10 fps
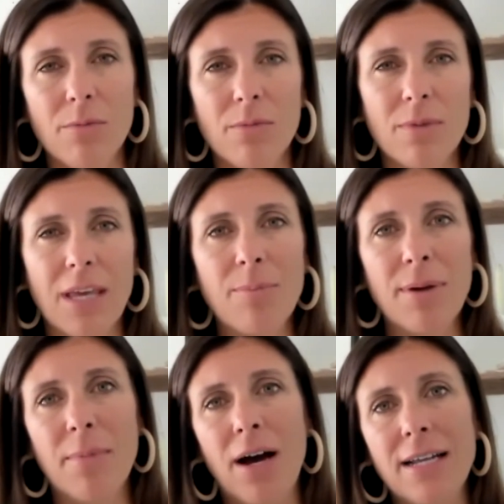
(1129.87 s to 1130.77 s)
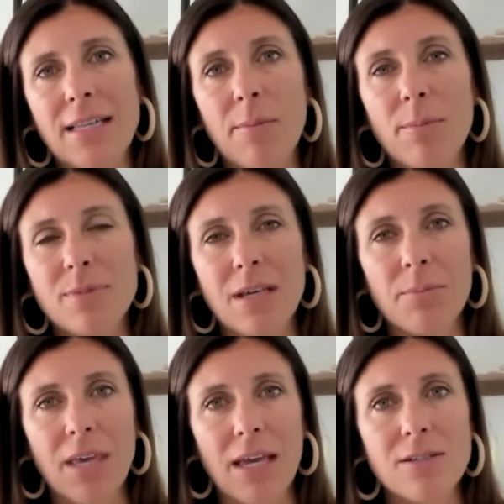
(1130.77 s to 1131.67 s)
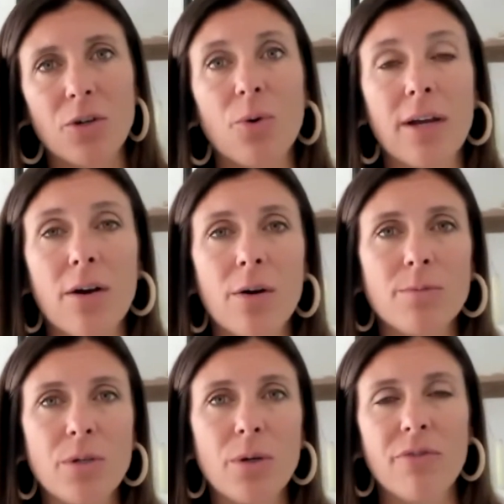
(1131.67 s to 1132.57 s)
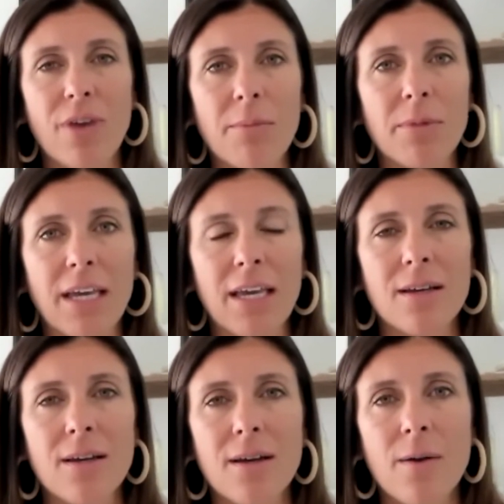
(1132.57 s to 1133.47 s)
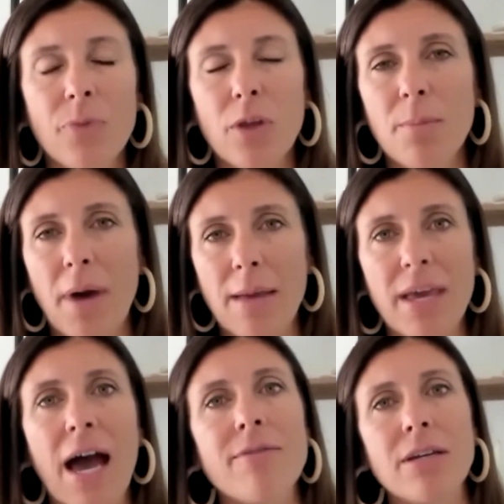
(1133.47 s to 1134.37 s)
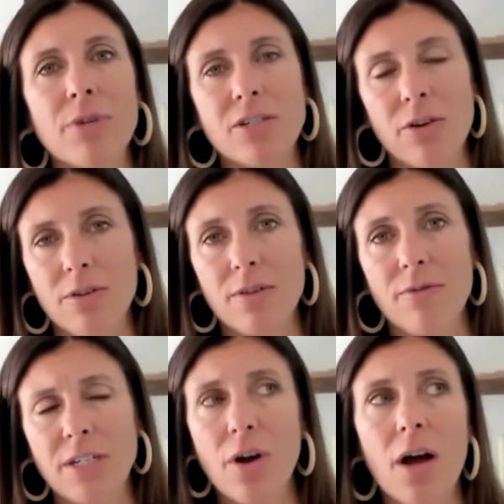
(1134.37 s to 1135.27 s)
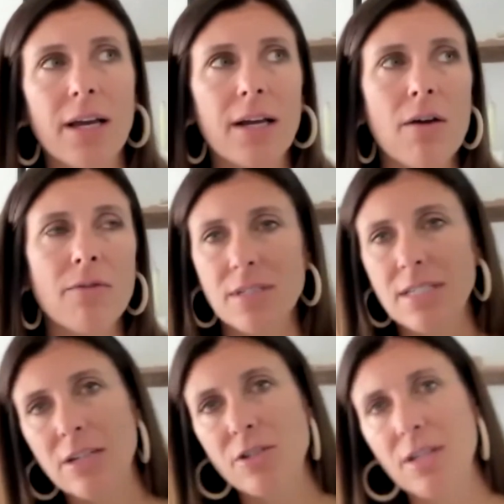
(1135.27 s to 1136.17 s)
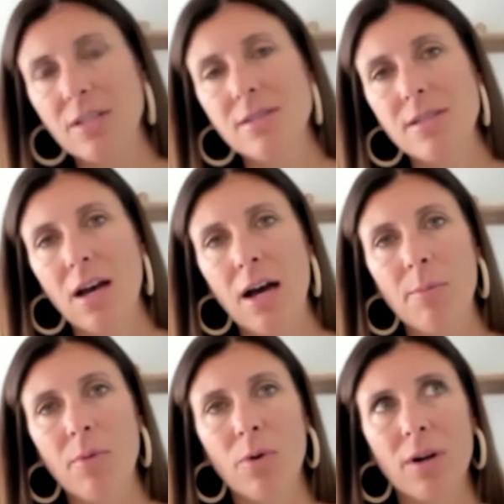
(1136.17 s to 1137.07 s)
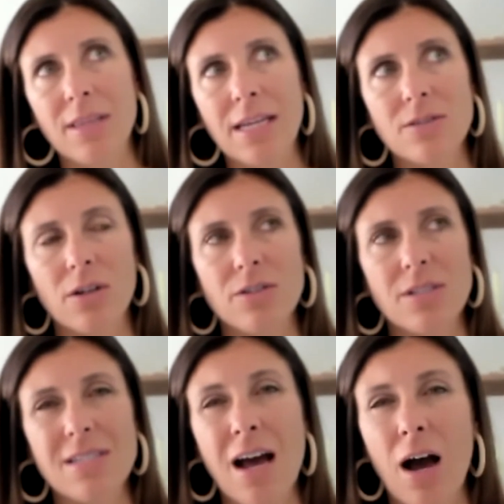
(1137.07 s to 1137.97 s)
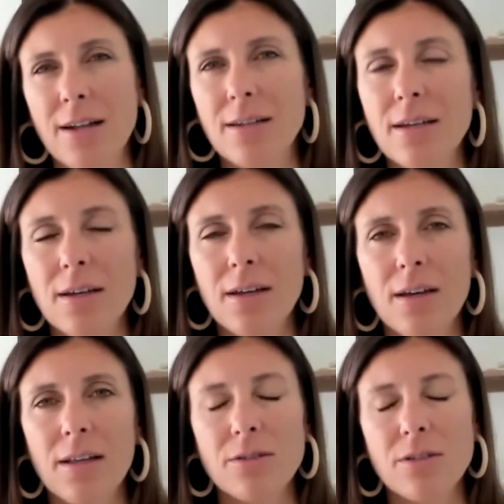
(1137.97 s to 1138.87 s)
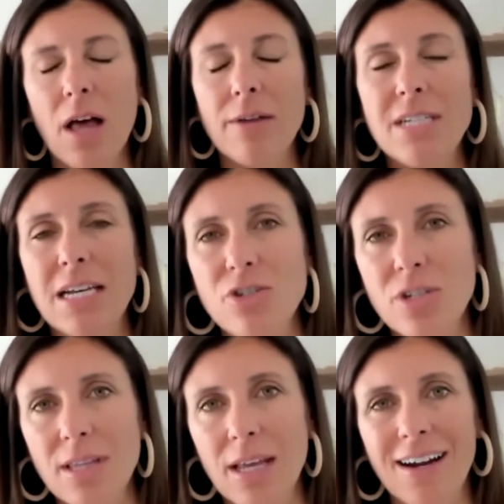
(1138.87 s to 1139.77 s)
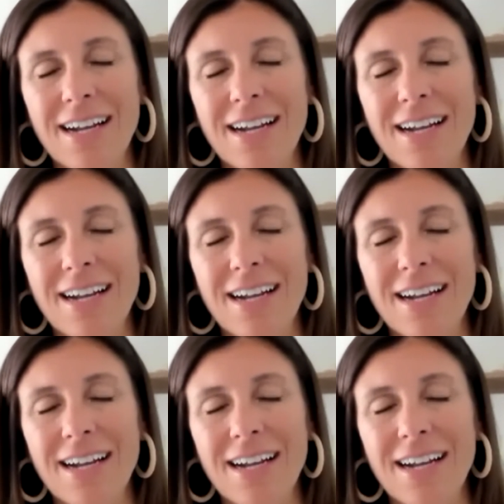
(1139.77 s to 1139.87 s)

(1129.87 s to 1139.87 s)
Keep in mind that some kids are going home to a family who might be having vitriolic conversations, or things are just not, there's a lot of tension there.